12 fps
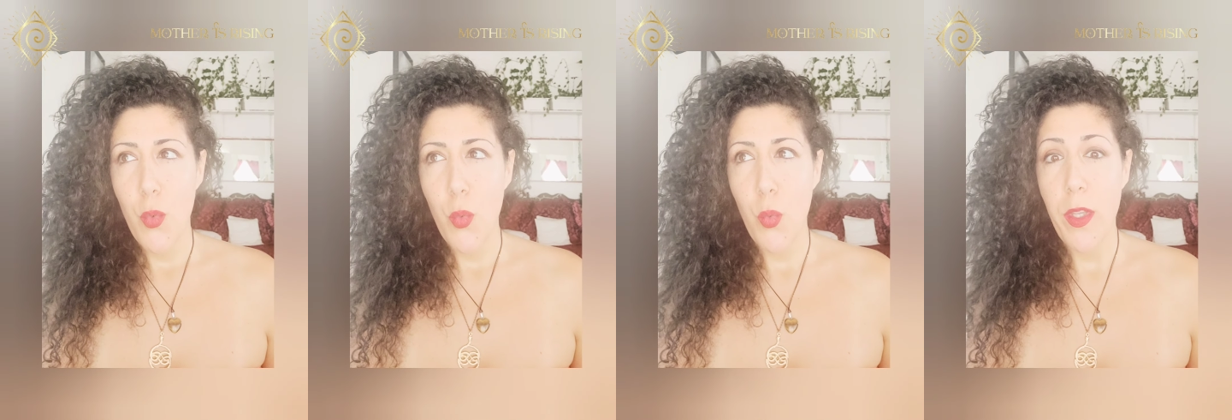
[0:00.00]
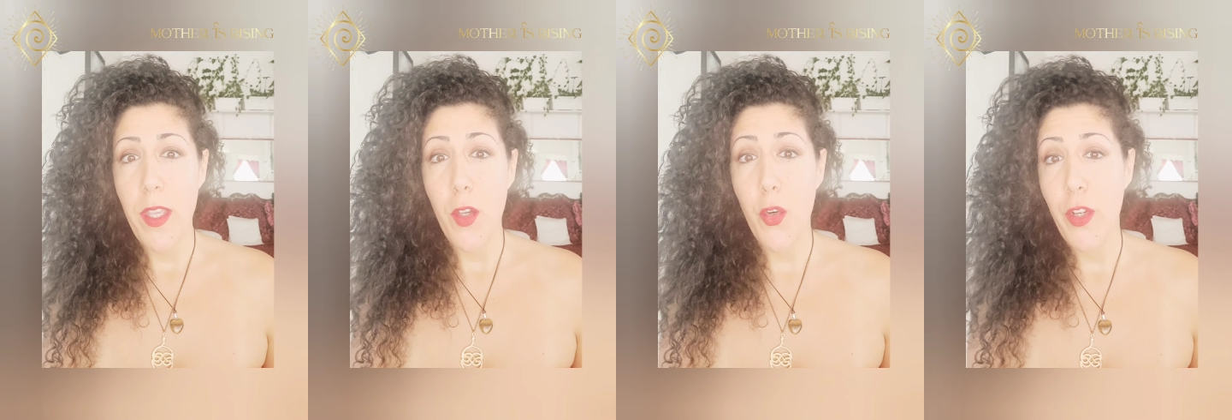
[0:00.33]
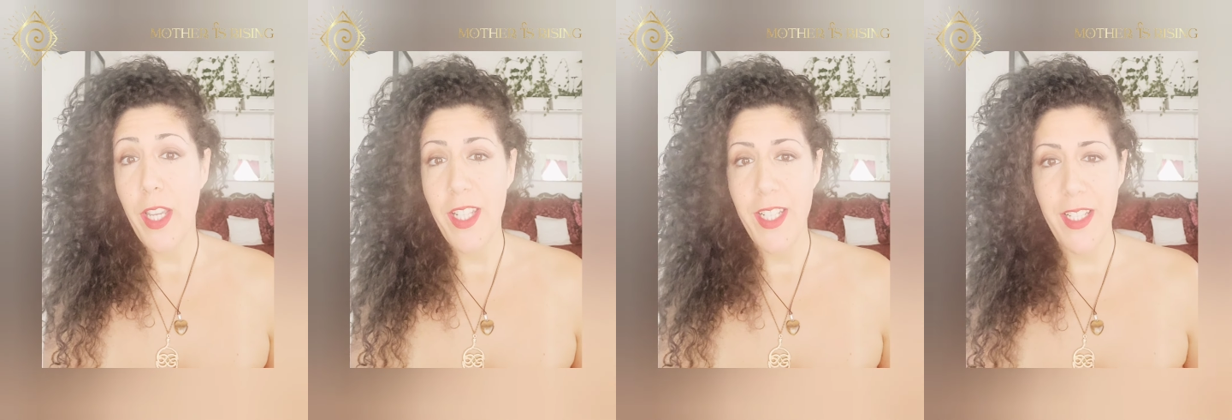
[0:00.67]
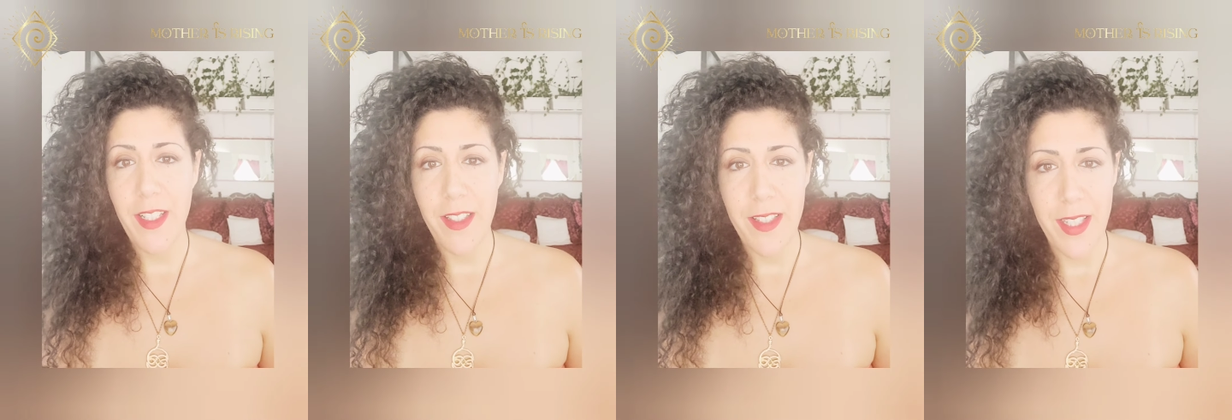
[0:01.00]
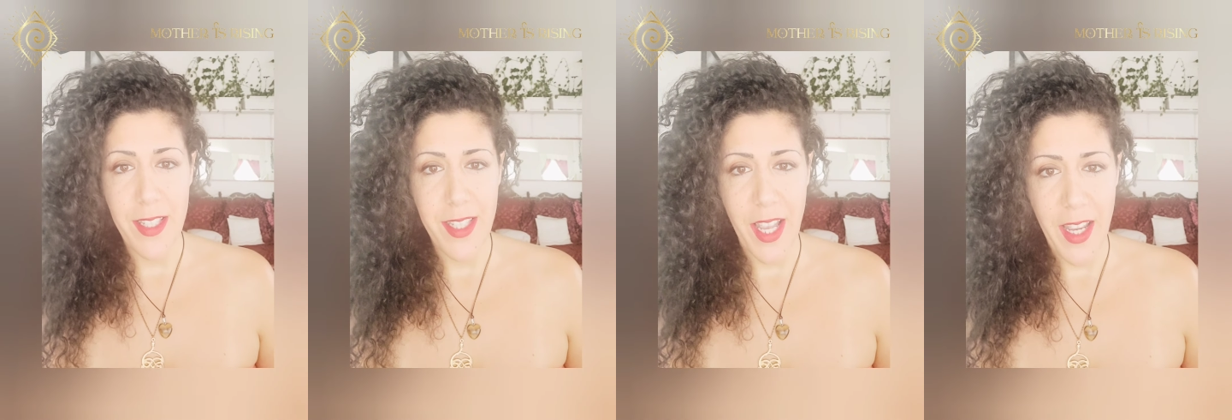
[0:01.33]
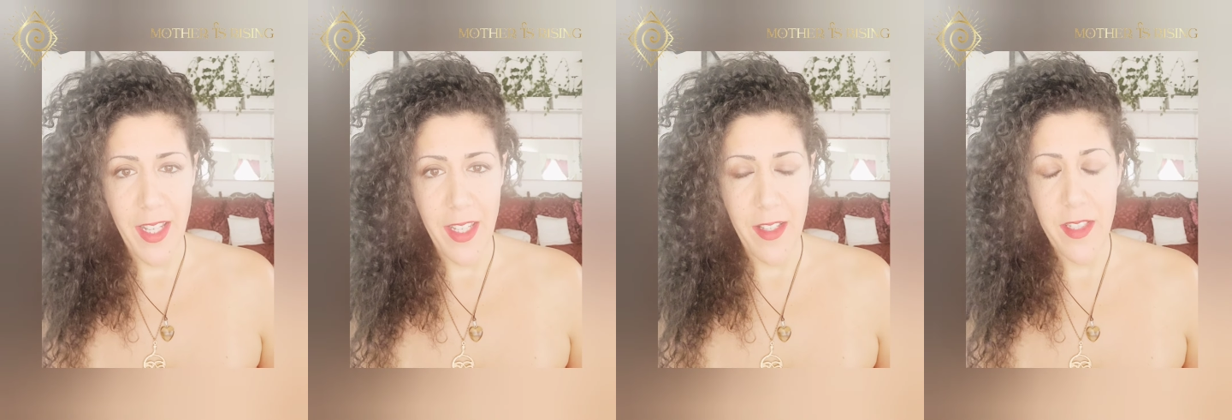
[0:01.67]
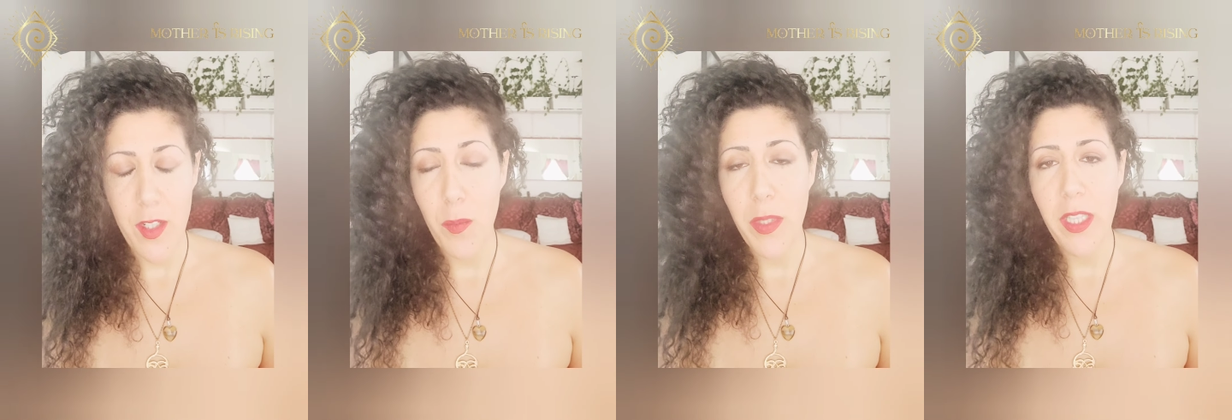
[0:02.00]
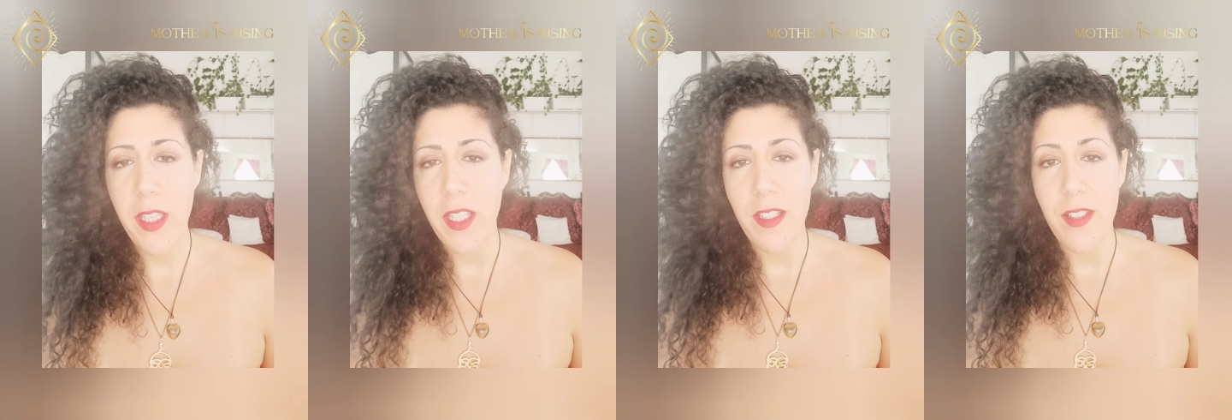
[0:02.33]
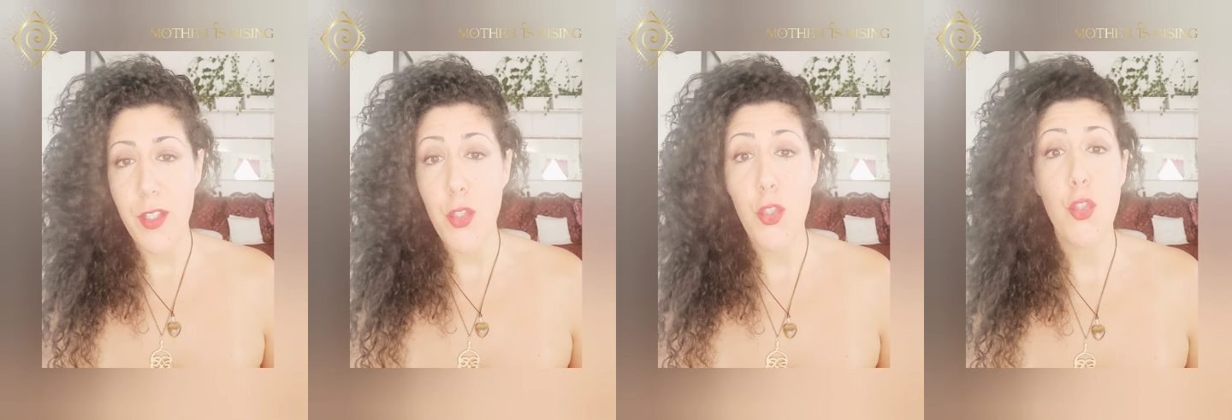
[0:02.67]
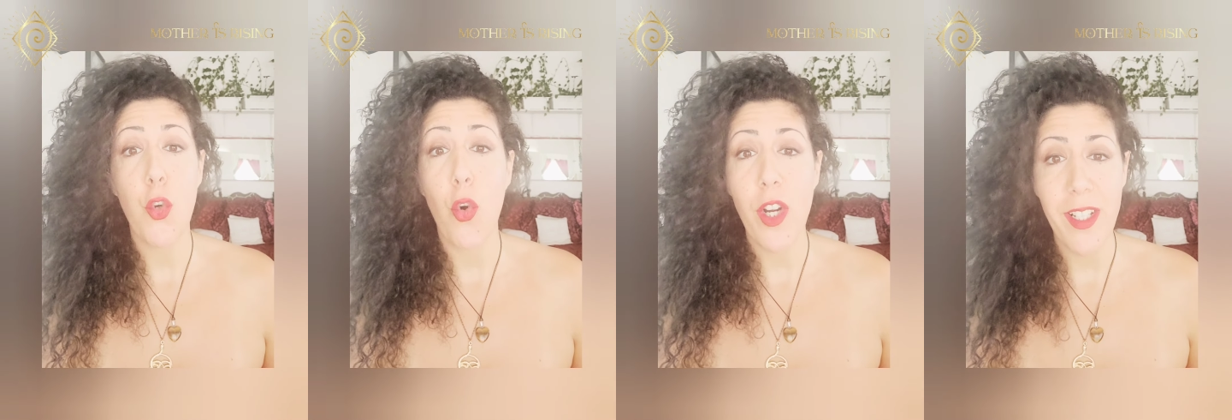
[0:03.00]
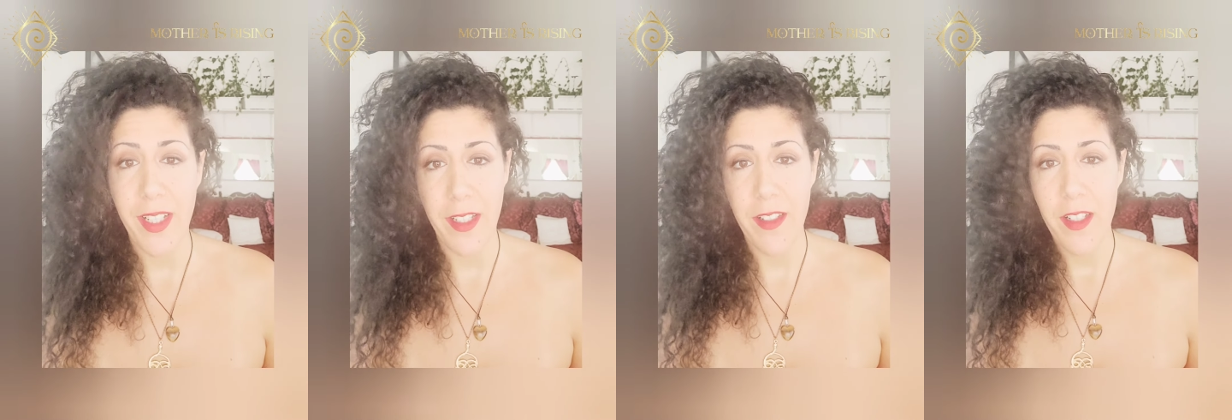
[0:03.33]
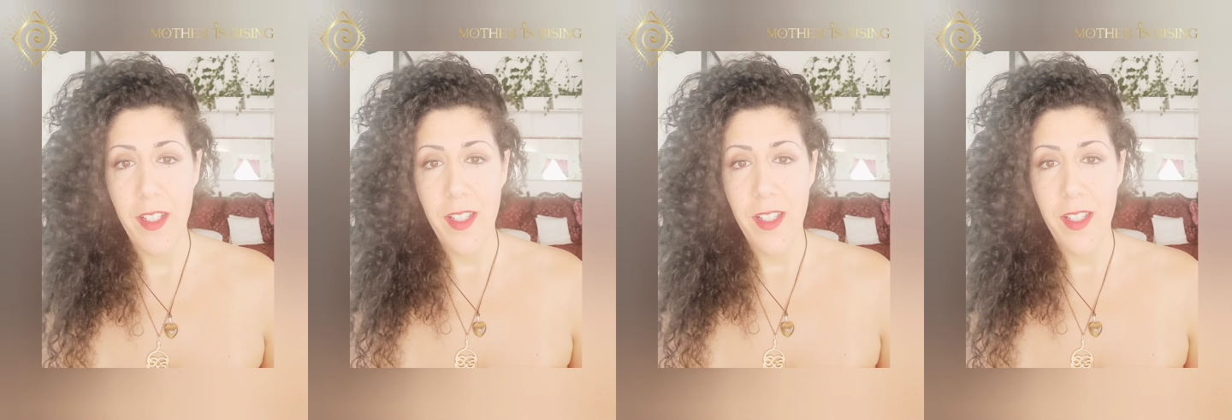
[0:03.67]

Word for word: we created it in this society, has completely distorted